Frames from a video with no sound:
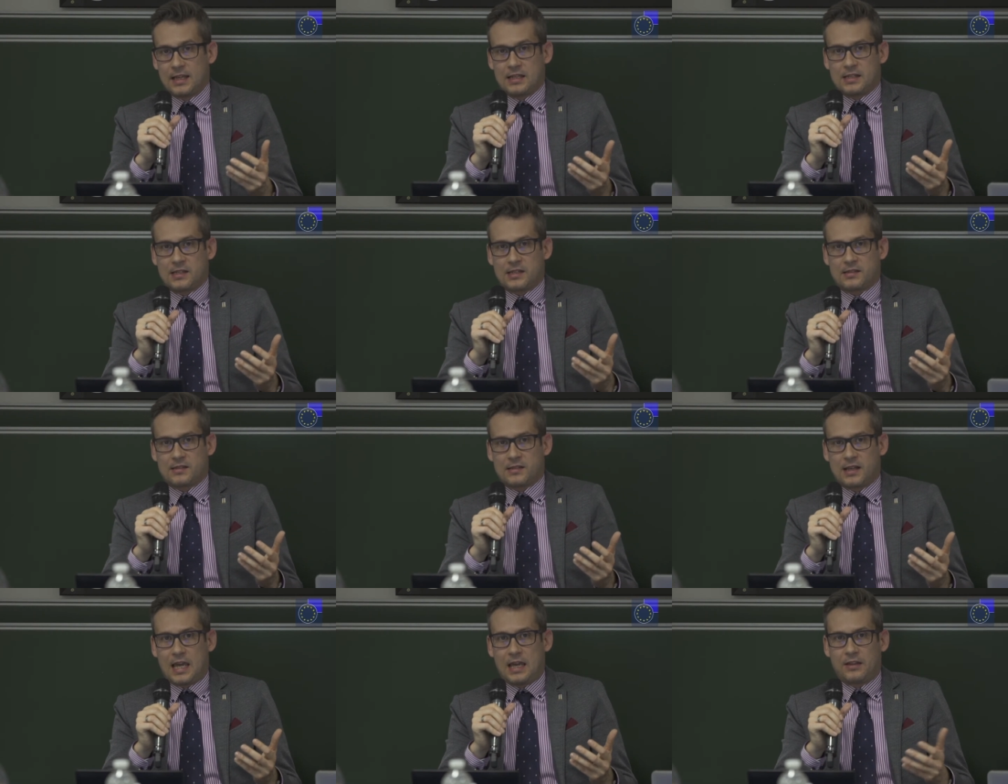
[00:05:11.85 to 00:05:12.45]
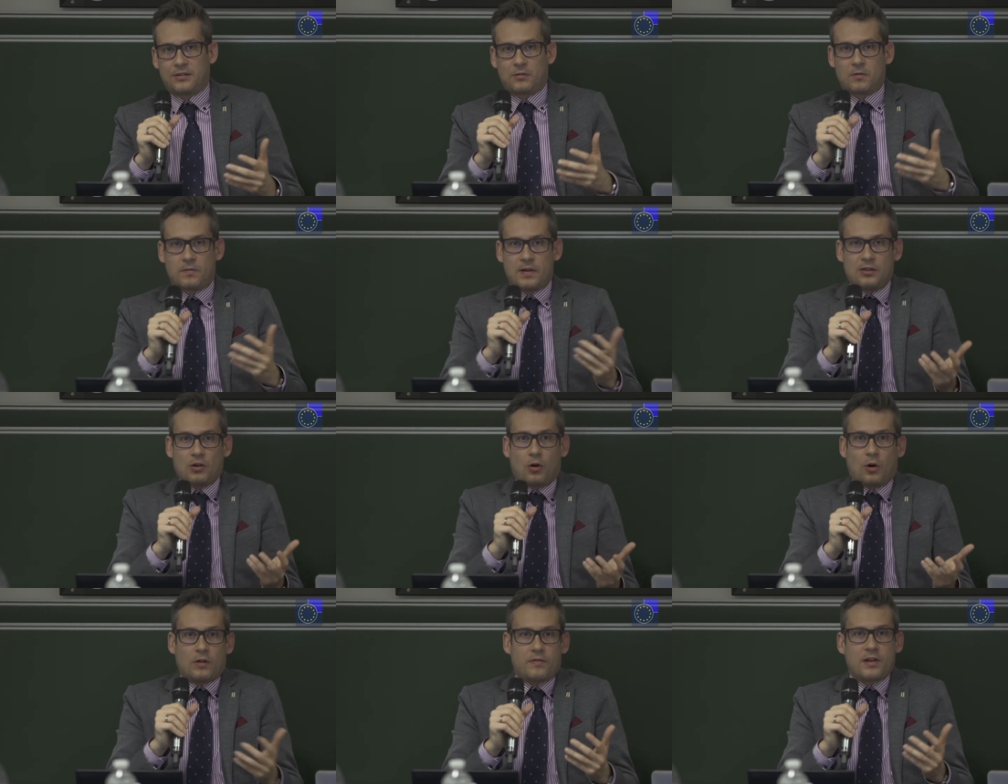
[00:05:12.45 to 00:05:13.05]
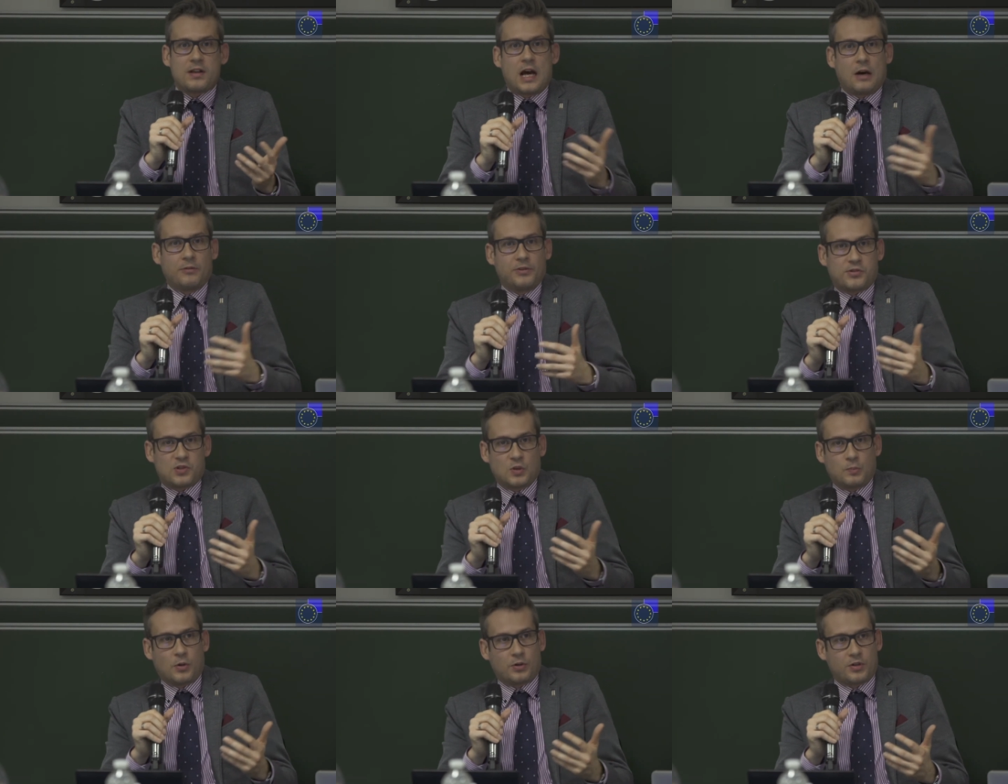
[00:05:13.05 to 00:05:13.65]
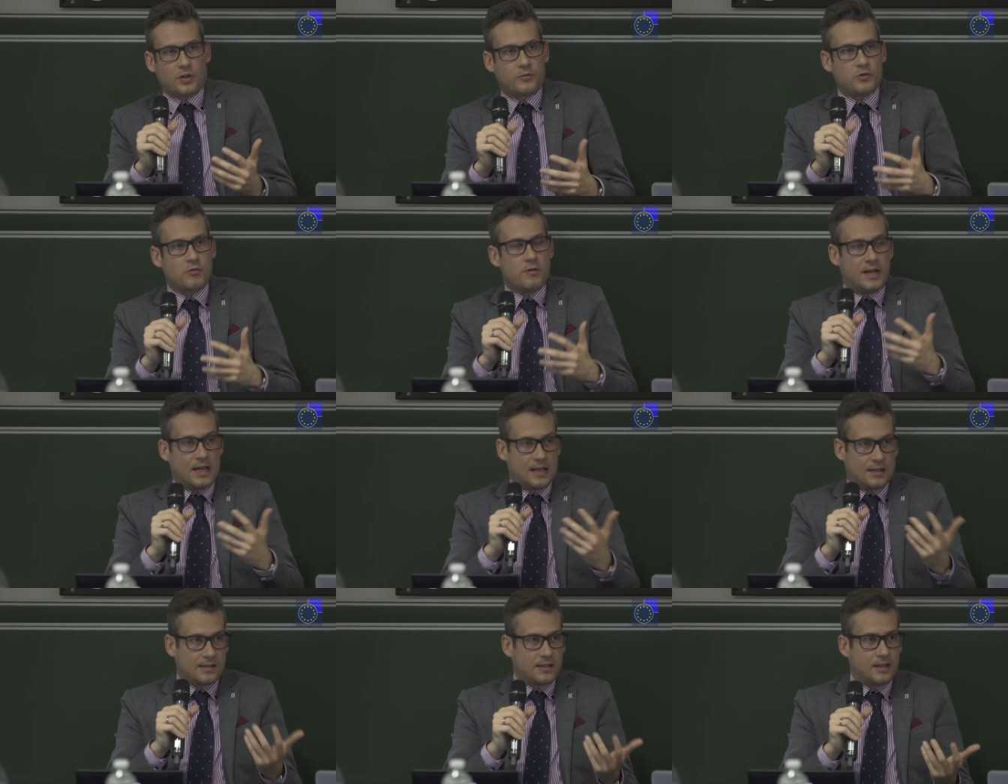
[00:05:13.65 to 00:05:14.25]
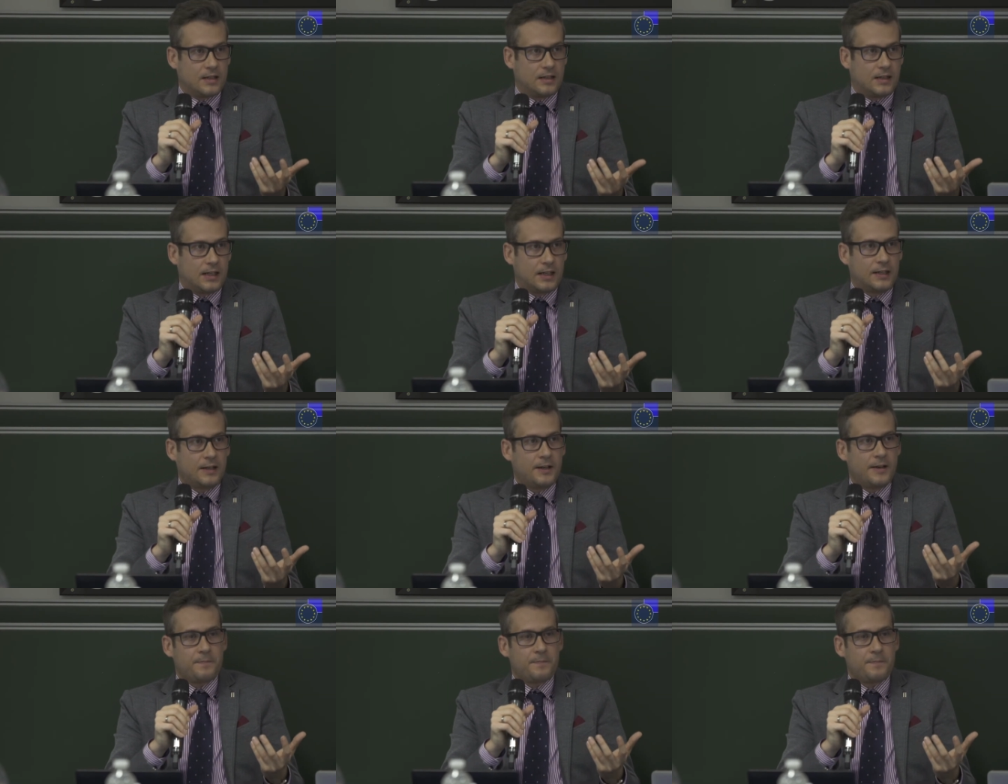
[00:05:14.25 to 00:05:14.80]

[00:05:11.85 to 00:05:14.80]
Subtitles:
is either with or without the support of UNHCR,